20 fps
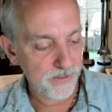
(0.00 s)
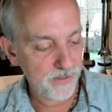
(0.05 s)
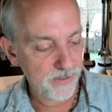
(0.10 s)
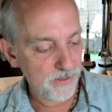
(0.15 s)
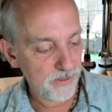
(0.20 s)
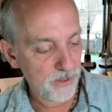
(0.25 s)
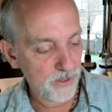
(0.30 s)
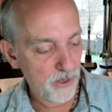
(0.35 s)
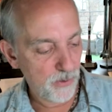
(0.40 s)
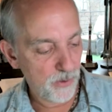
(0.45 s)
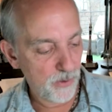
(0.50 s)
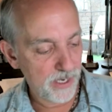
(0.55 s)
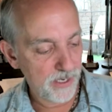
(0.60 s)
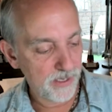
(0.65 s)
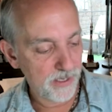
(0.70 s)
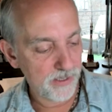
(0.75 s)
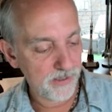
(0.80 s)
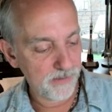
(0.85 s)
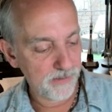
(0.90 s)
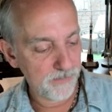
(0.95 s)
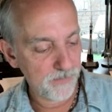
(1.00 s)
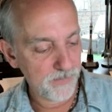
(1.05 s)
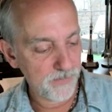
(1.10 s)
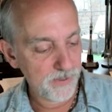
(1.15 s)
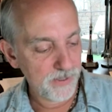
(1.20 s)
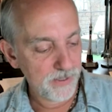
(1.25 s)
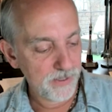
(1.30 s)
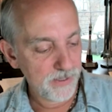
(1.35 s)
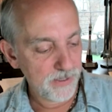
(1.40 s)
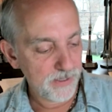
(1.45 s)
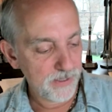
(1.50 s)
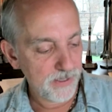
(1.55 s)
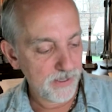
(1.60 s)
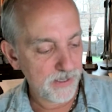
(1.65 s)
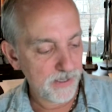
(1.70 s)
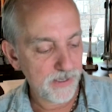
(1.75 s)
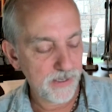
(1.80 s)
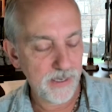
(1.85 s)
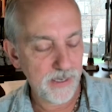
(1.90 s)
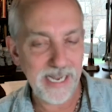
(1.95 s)
you know, um,
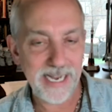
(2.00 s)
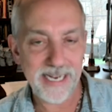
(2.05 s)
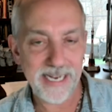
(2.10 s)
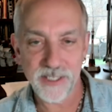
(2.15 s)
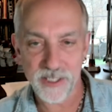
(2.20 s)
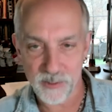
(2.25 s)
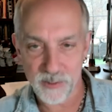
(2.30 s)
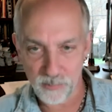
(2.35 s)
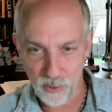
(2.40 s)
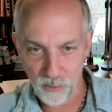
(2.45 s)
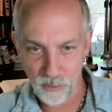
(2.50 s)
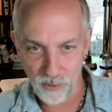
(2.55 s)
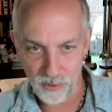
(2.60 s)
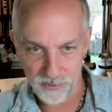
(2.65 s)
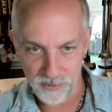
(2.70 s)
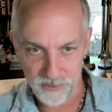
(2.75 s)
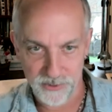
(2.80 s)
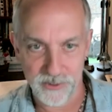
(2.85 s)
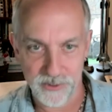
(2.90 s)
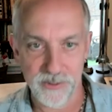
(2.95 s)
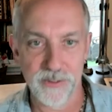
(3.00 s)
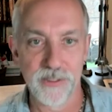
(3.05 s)
uh, as explorers,